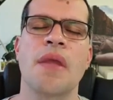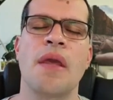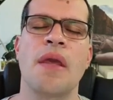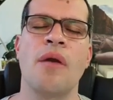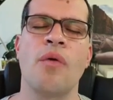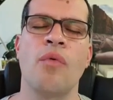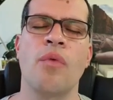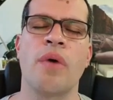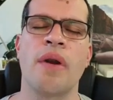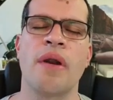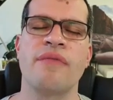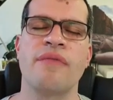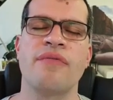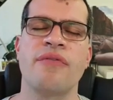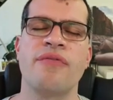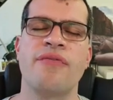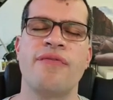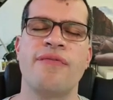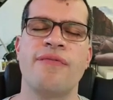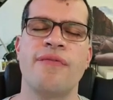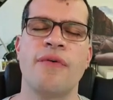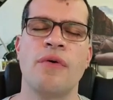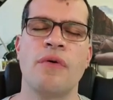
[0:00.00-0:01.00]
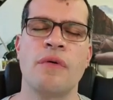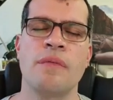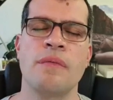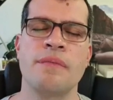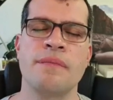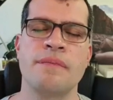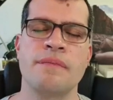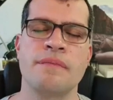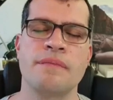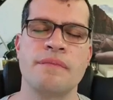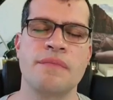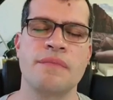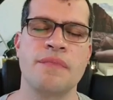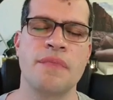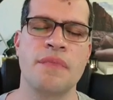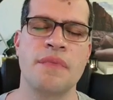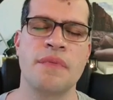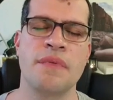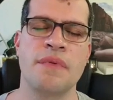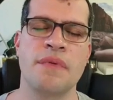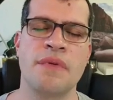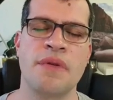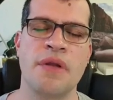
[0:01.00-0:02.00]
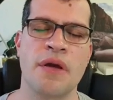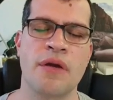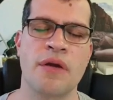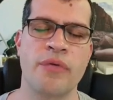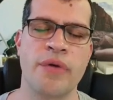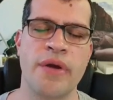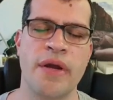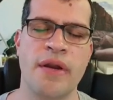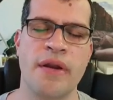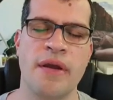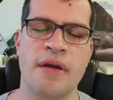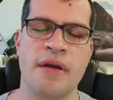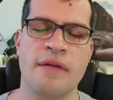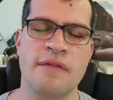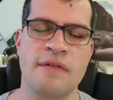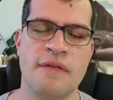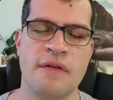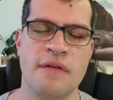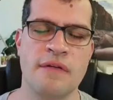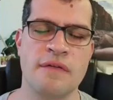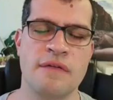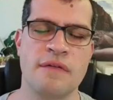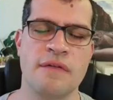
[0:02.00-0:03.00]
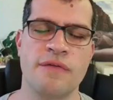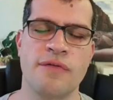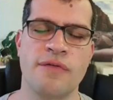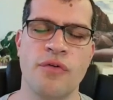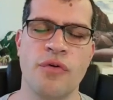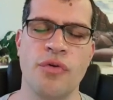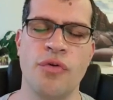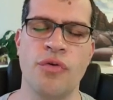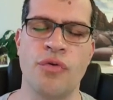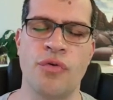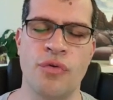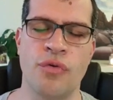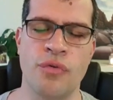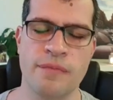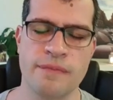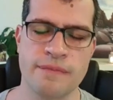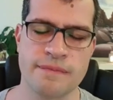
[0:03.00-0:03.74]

In whatever form the Creator exists for you,